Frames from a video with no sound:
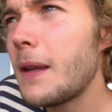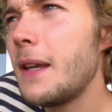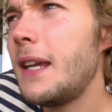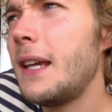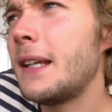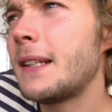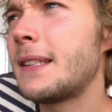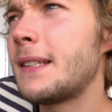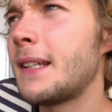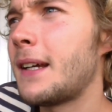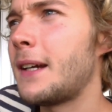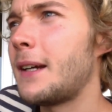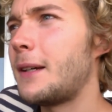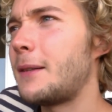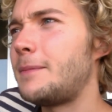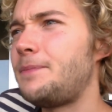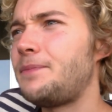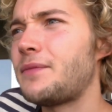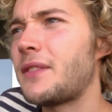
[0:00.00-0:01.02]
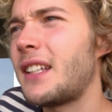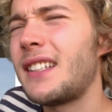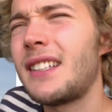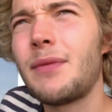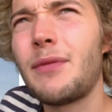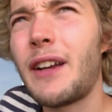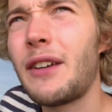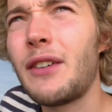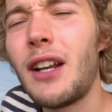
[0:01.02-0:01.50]
It's
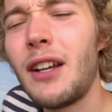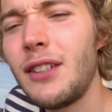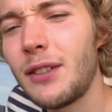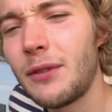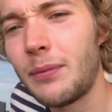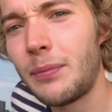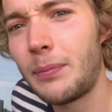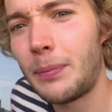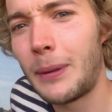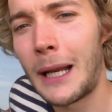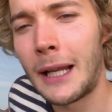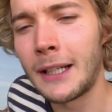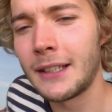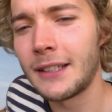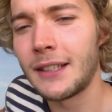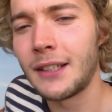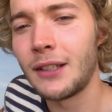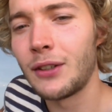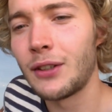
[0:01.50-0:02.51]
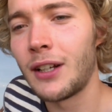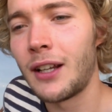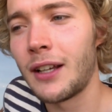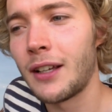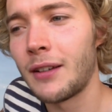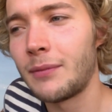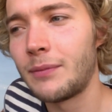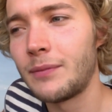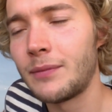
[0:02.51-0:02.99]
found loads of planets that look
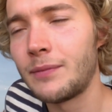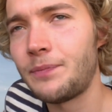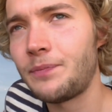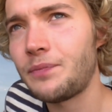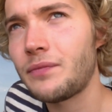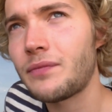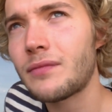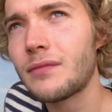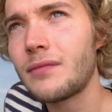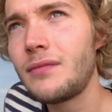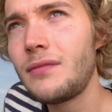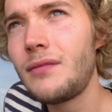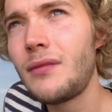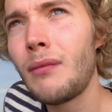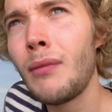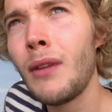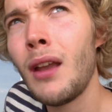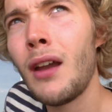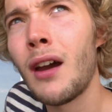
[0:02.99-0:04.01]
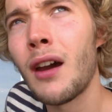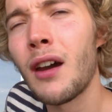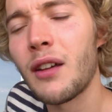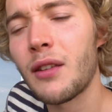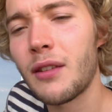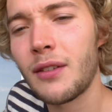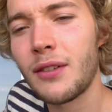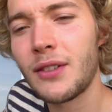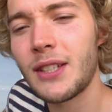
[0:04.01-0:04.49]
like
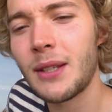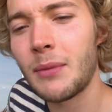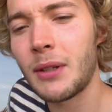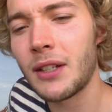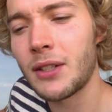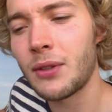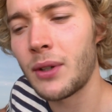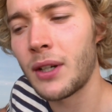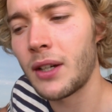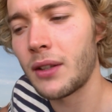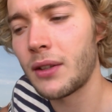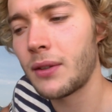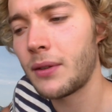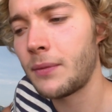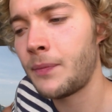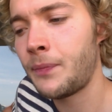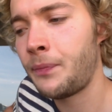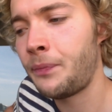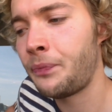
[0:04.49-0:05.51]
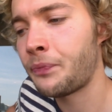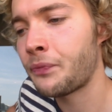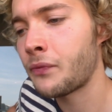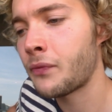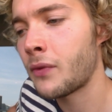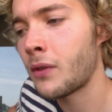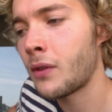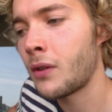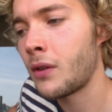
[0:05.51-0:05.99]
Earth, similar to Earth.
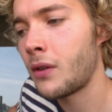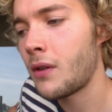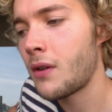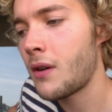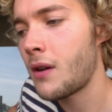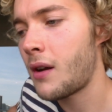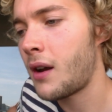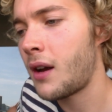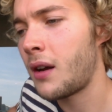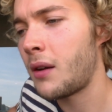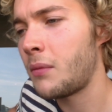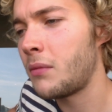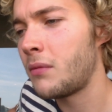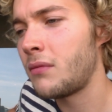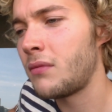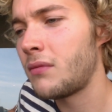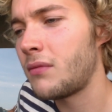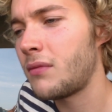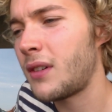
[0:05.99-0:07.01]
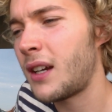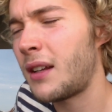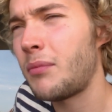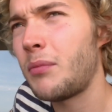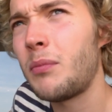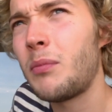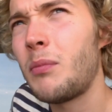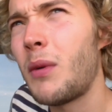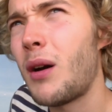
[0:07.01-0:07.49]
And
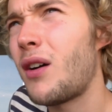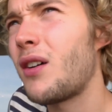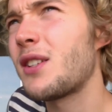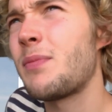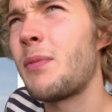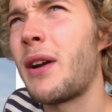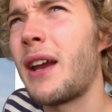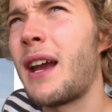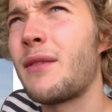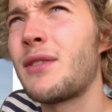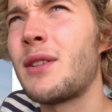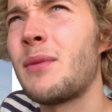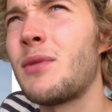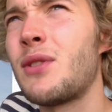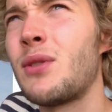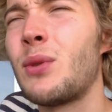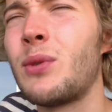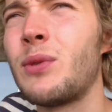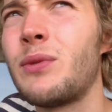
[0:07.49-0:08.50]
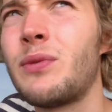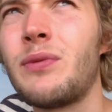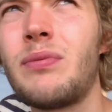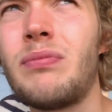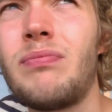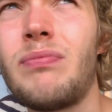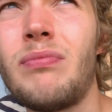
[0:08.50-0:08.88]
Mars might have some sort of